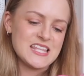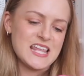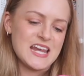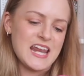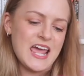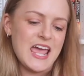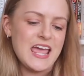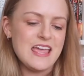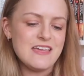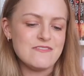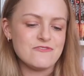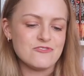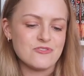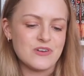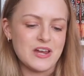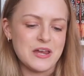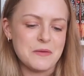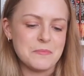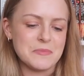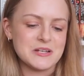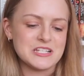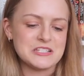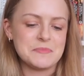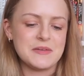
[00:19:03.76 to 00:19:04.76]
that Avery
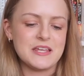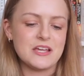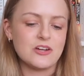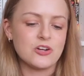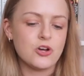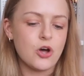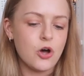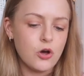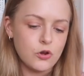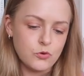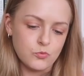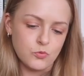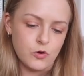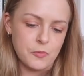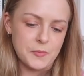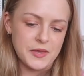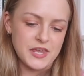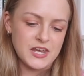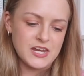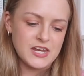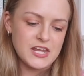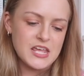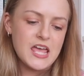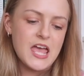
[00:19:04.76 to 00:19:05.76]
must be a
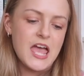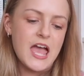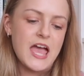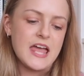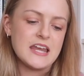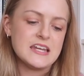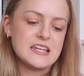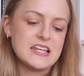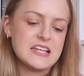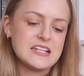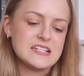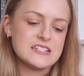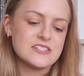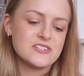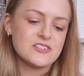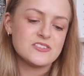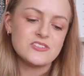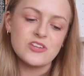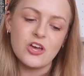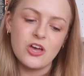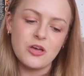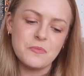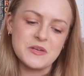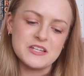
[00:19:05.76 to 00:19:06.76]
conwoman, and he's
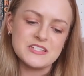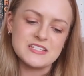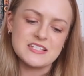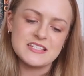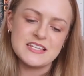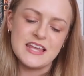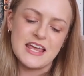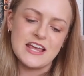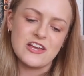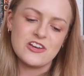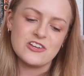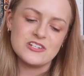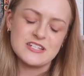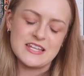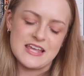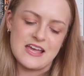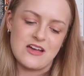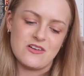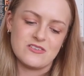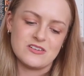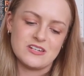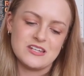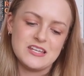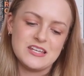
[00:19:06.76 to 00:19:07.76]
determined to take her
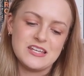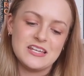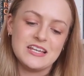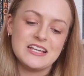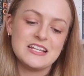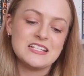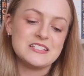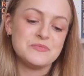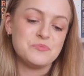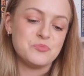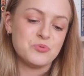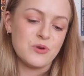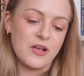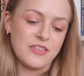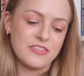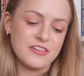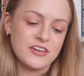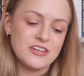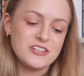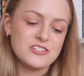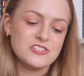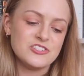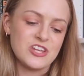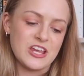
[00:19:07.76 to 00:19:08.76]
down. His
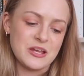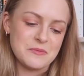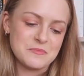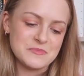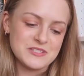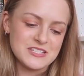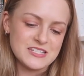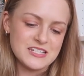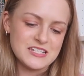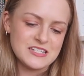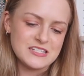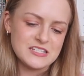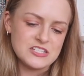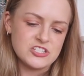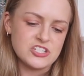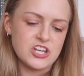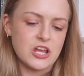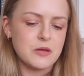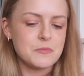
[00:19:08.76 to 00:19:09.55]
brother, Jameson